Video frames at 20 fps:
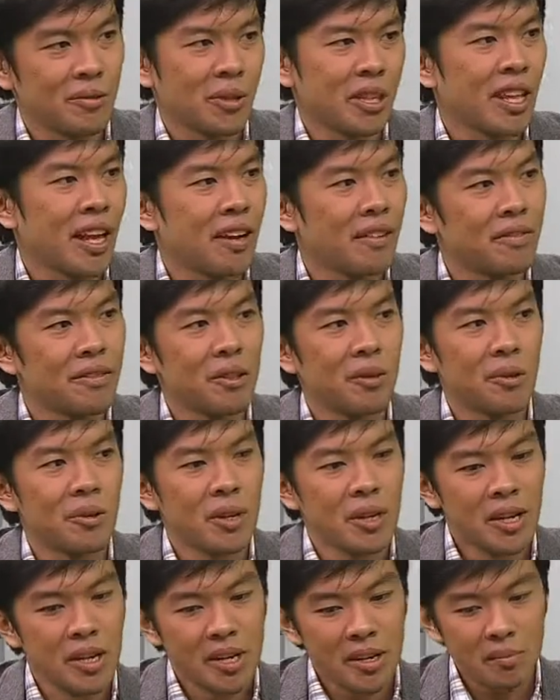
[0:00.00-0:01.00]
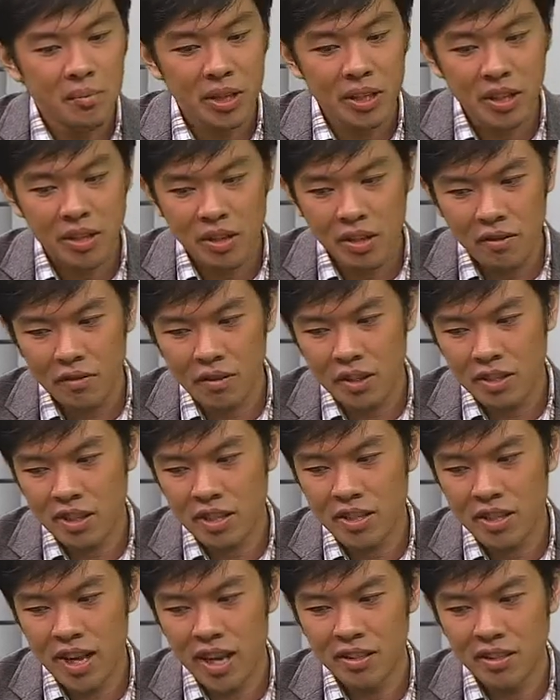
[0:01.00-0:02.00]
what have you. But the difference
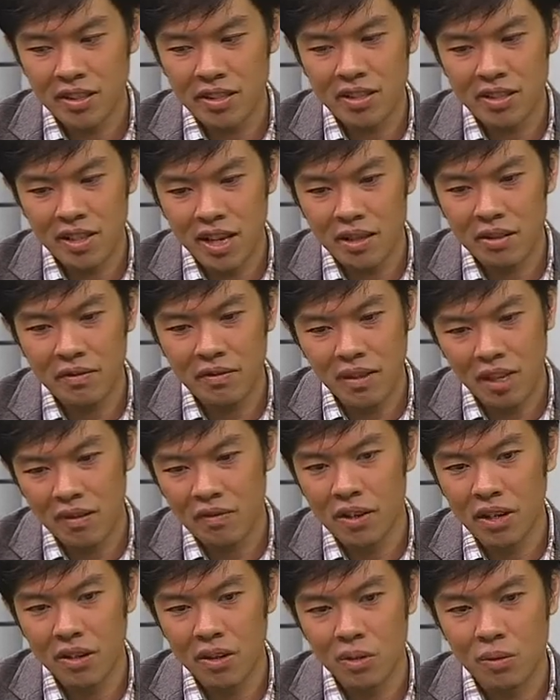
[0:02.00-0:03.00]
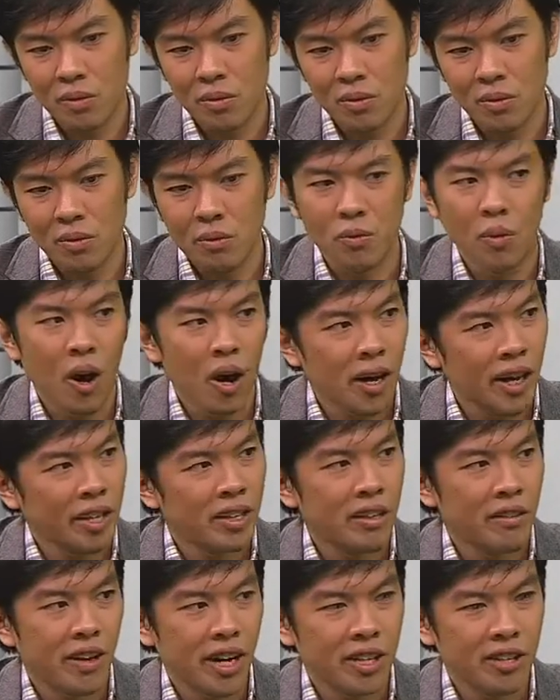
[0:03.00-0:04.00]
is that instead of giving you
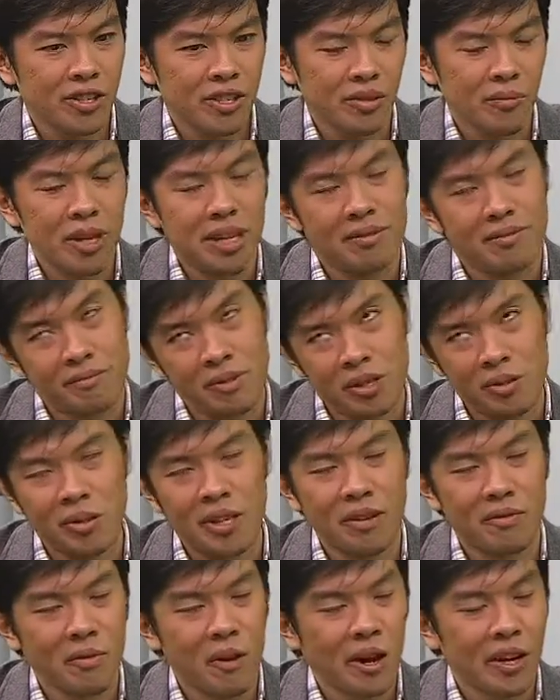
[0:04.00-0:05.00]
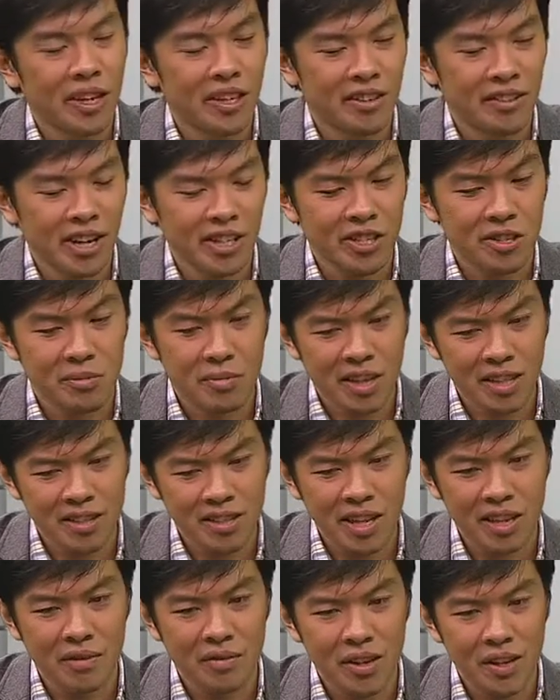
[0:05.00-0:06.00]
walking directions, well, we do give walking directions, but
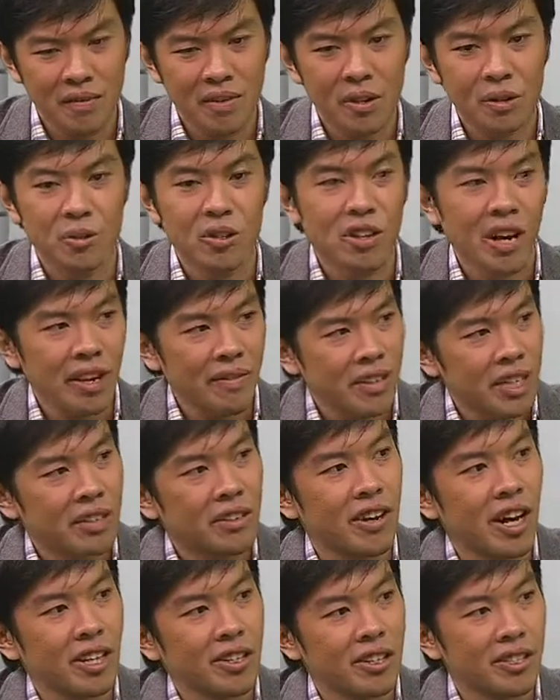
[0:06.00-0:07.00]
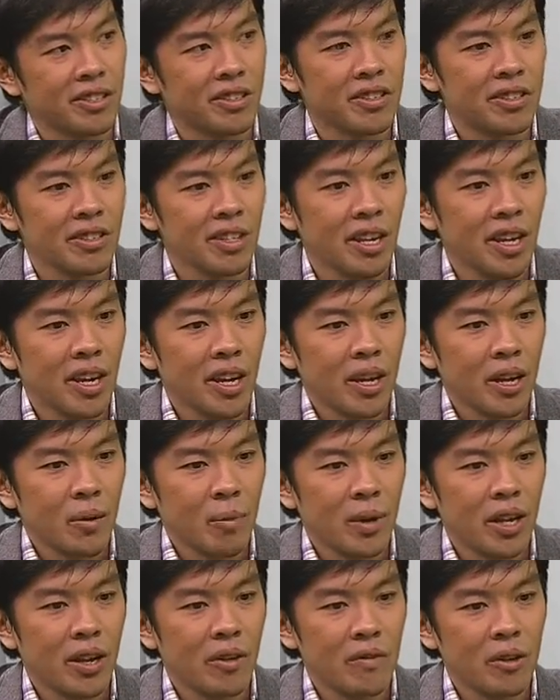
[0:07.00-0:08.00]
instead of giving you driving directions,
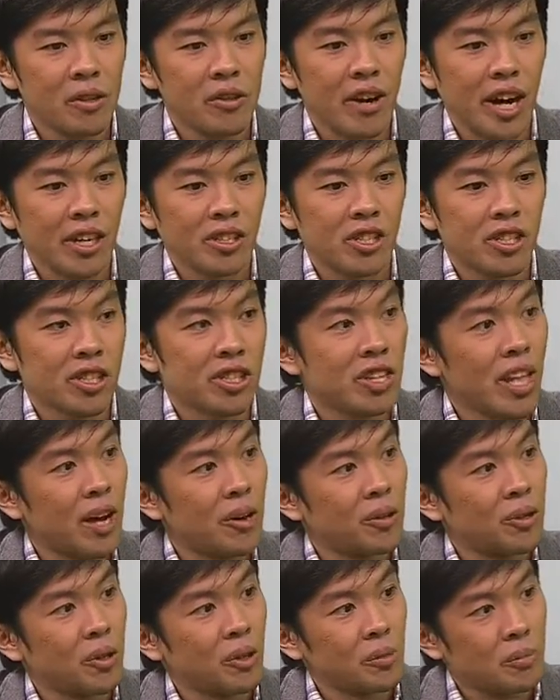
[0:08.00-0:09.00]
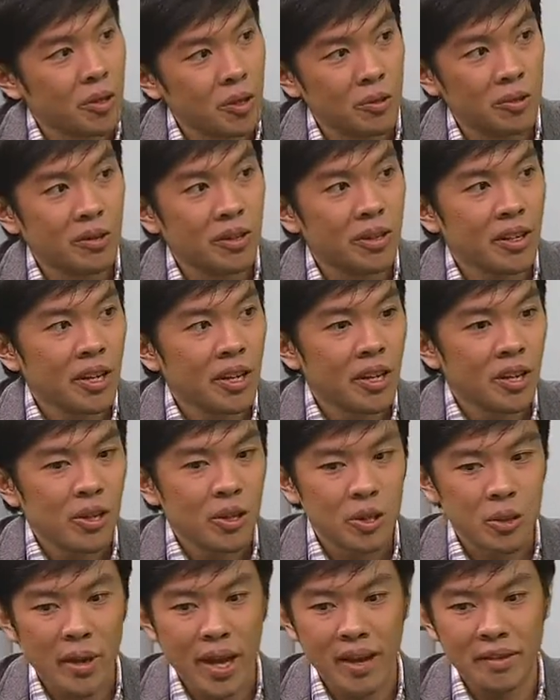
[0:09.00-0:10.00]
we give you directions on how to commute.
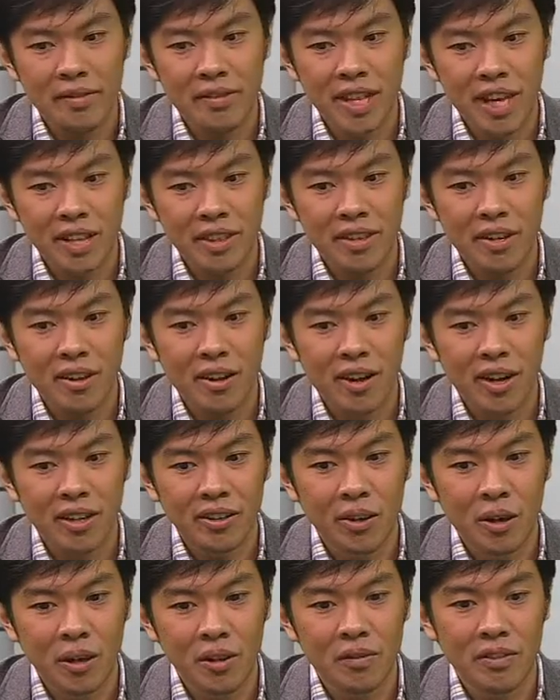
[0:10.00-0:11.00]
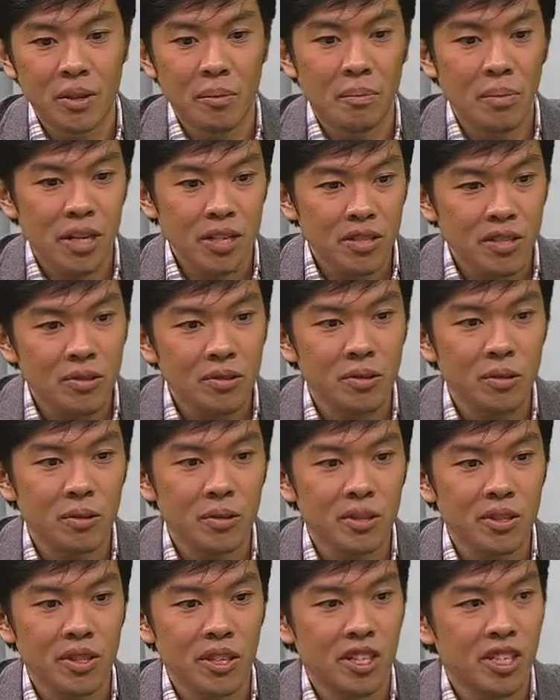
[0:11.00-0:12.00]
So we have data on all of the bus
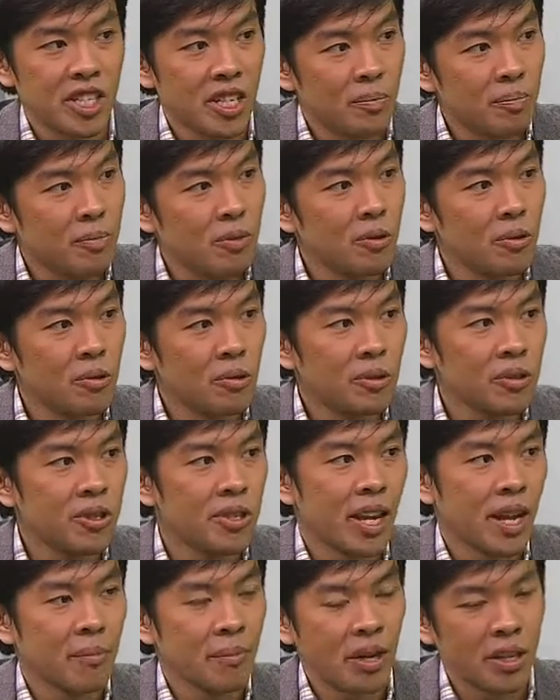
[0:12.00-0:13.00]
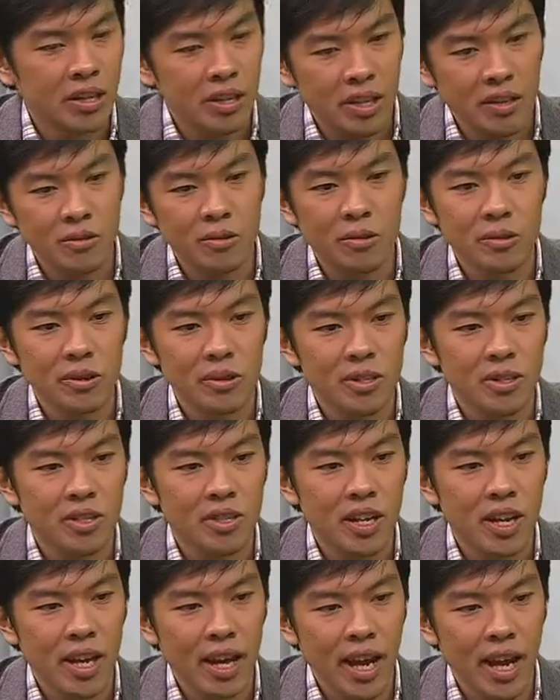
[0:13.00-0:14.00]
routes, the Jeep routes, the MRT
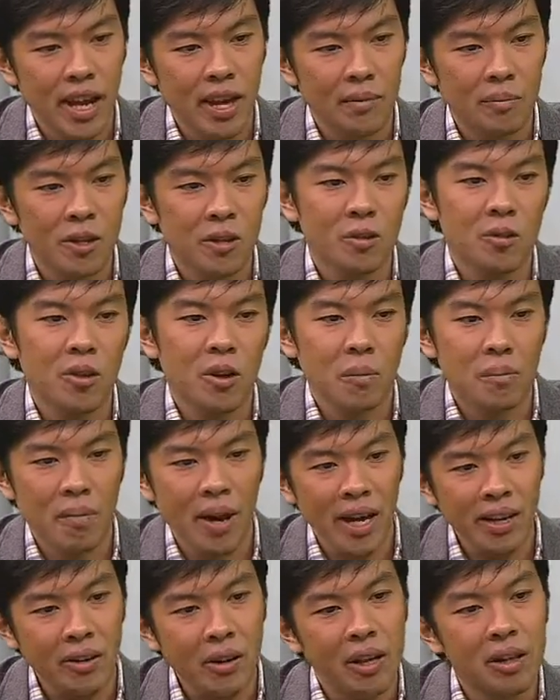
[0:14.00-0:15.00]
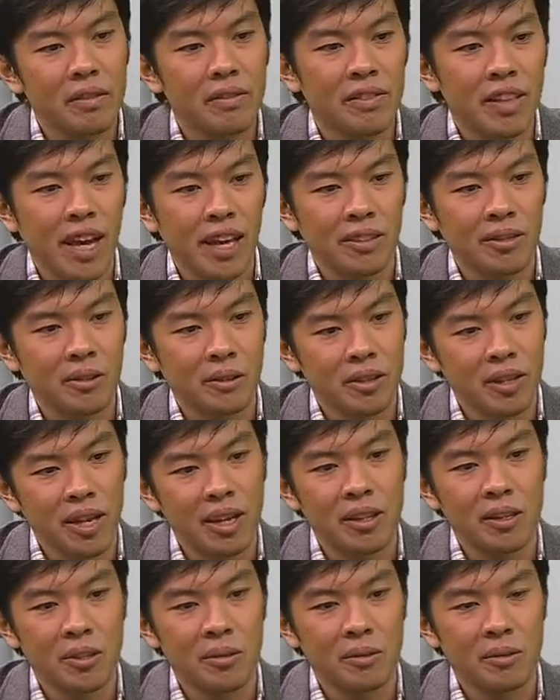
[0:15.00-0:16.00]
routes, and you combine all of that
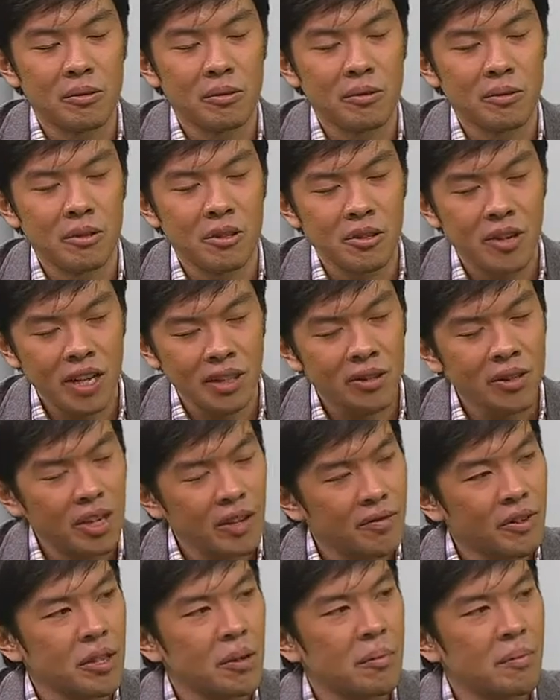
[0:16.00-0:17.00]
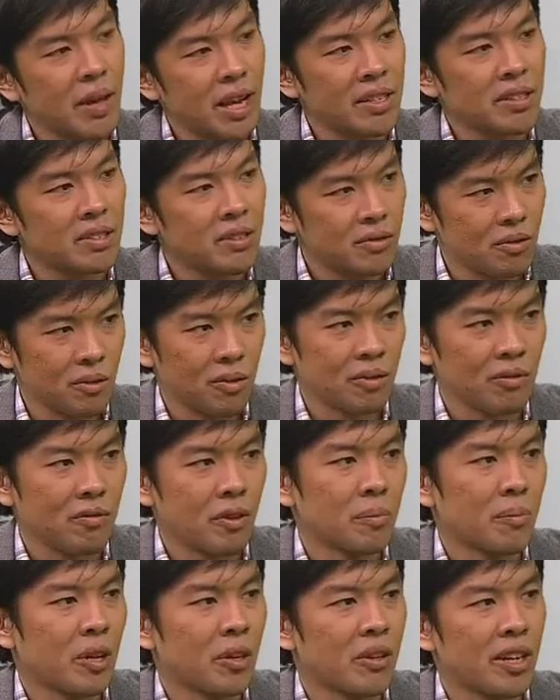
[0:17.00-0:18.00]
to try to give you the best route from your